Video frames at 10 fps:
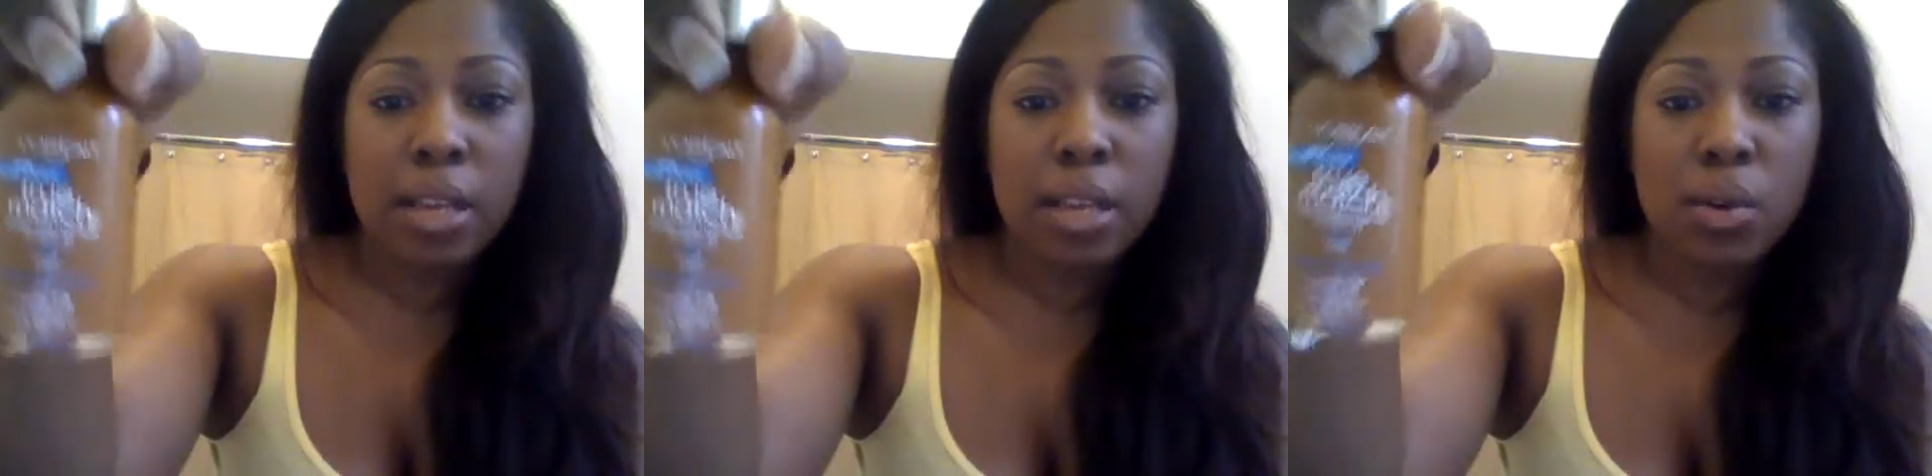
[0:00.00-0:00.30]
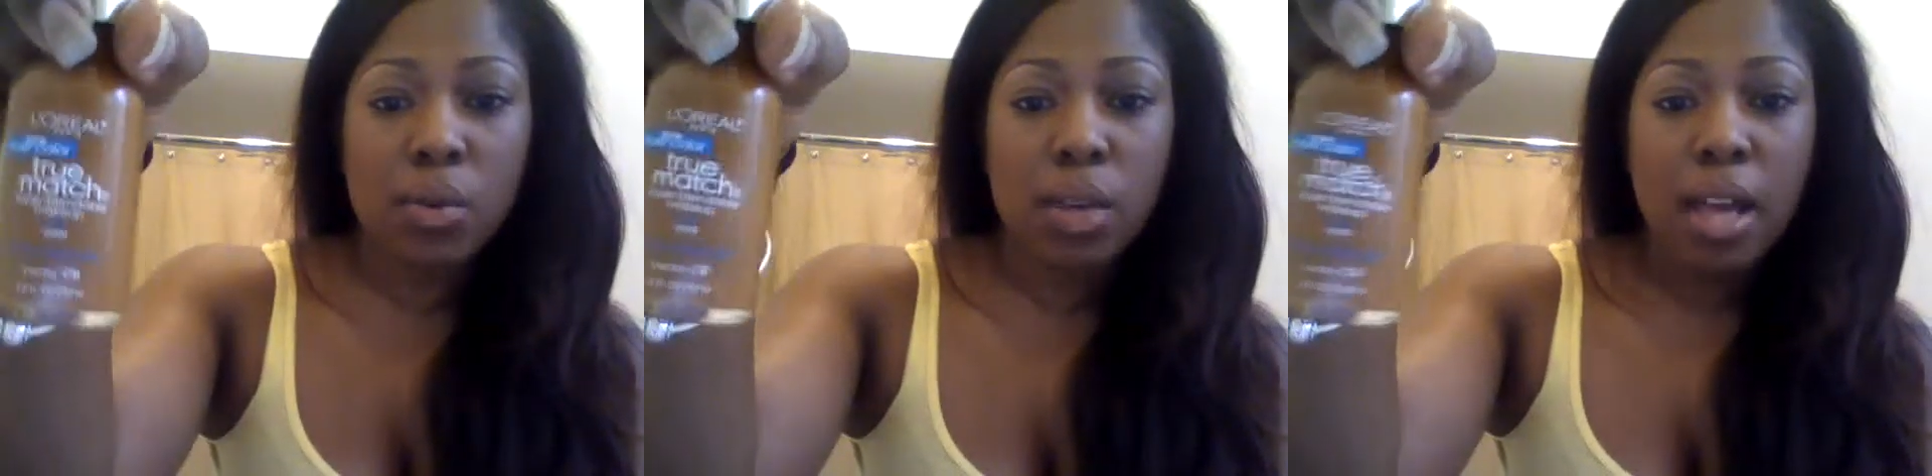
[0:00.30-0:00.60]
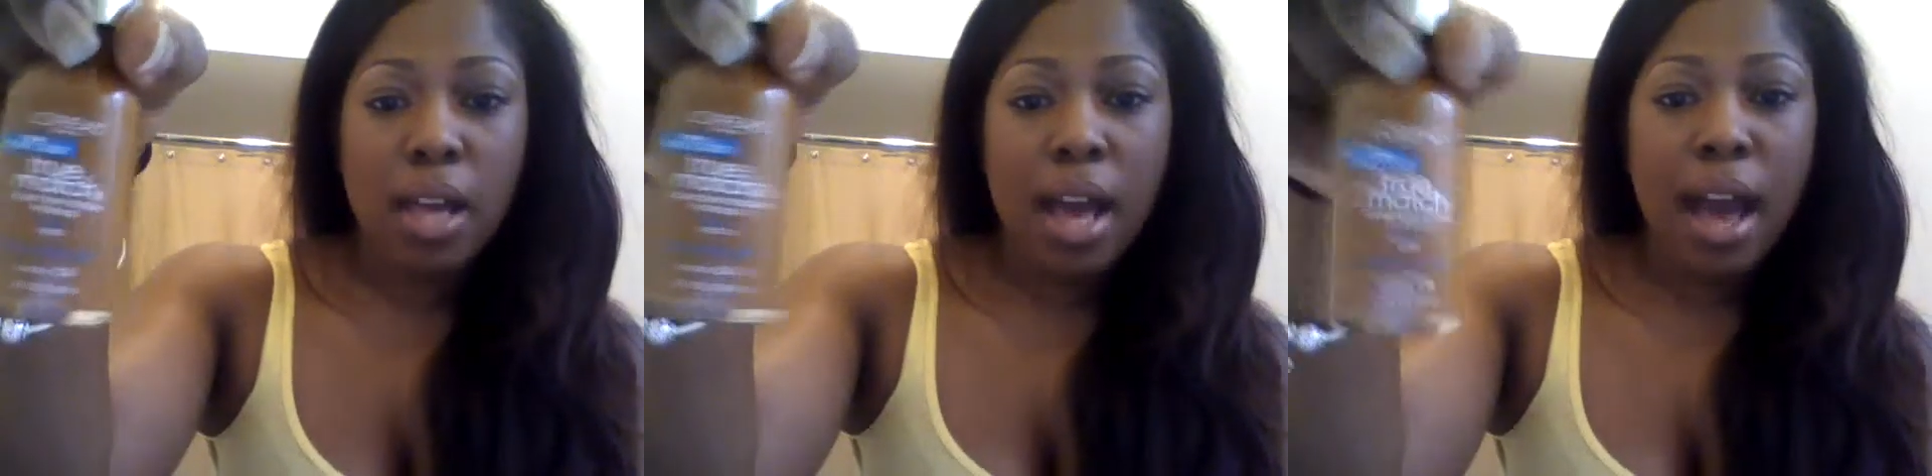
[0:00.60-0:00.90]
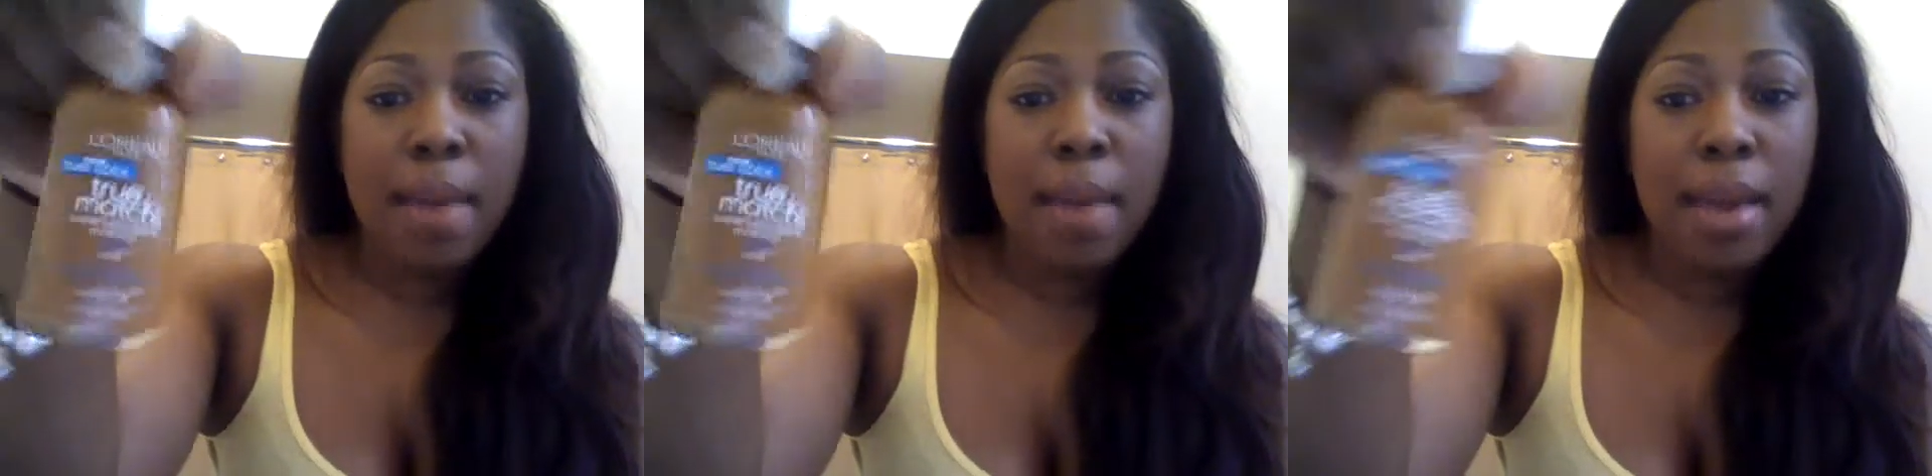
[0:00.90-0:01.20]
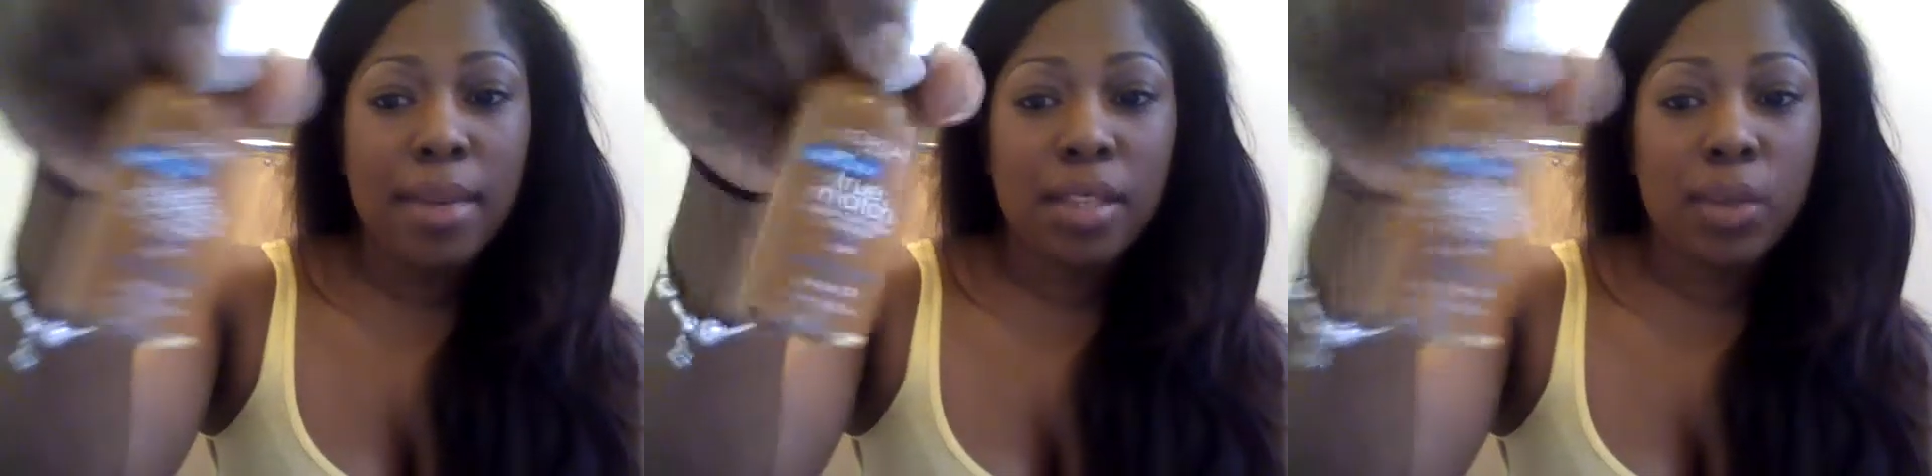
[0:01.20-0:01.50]
So I may
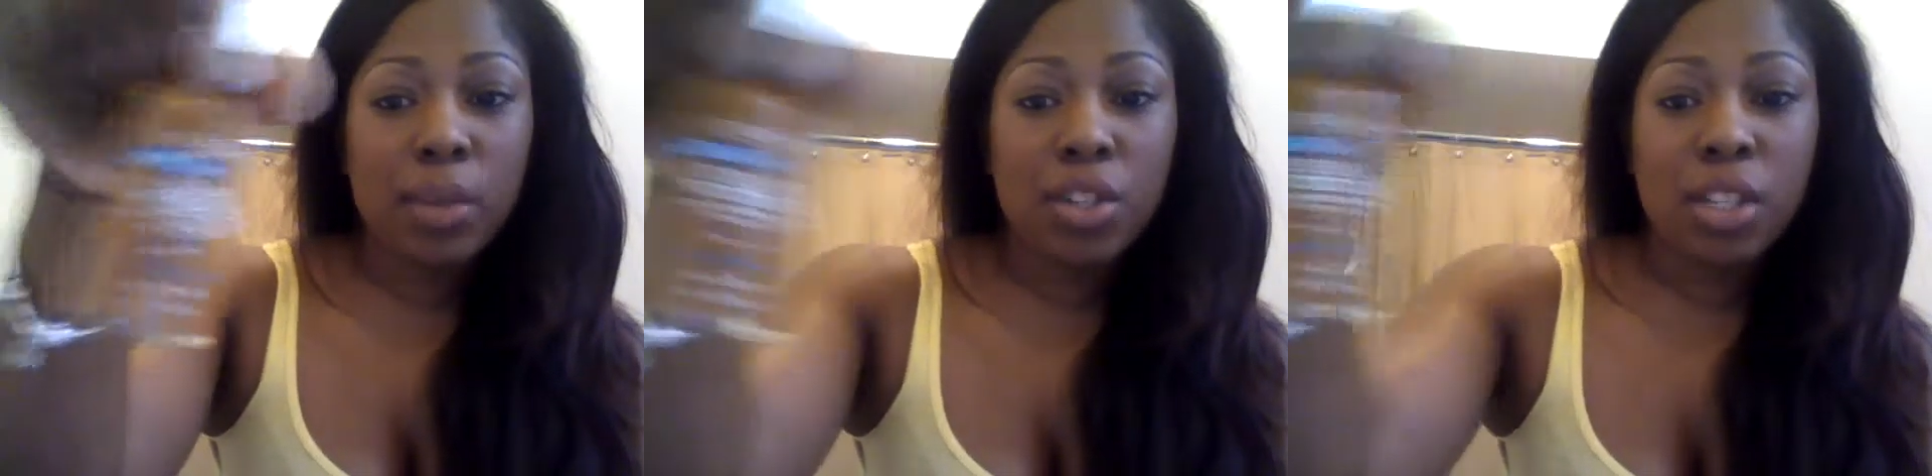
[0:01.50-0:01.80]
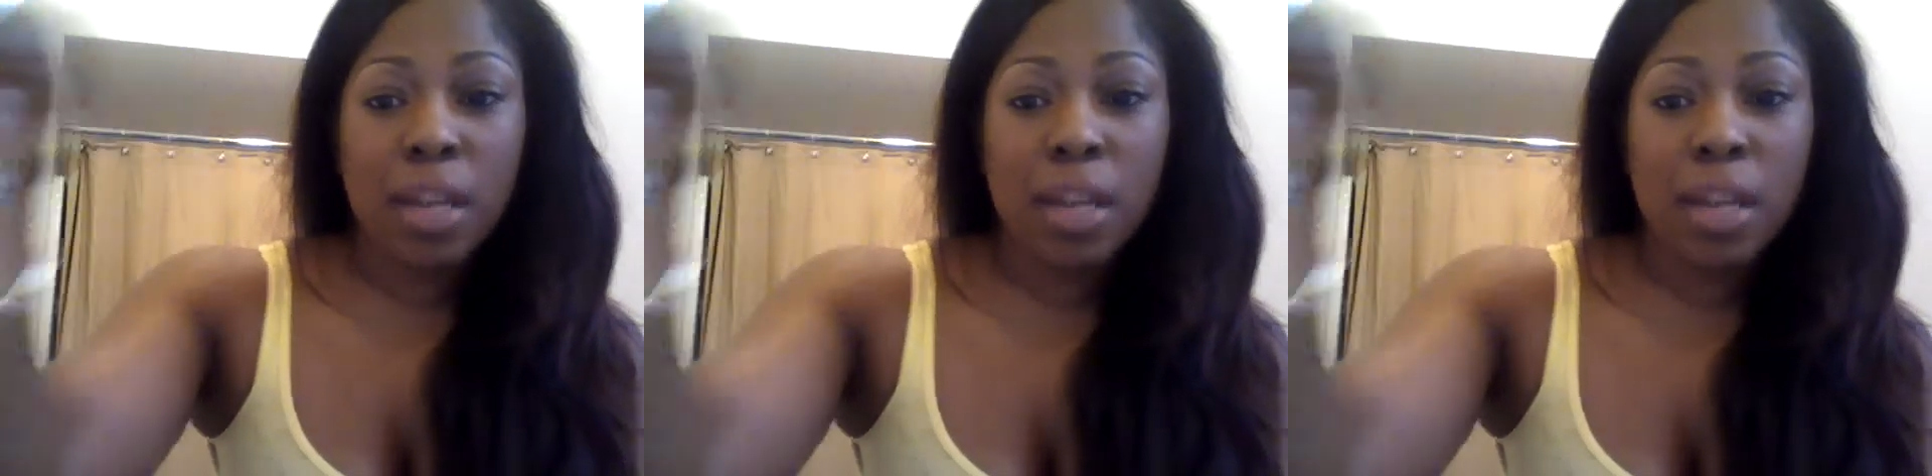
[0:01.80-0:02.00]
be switching,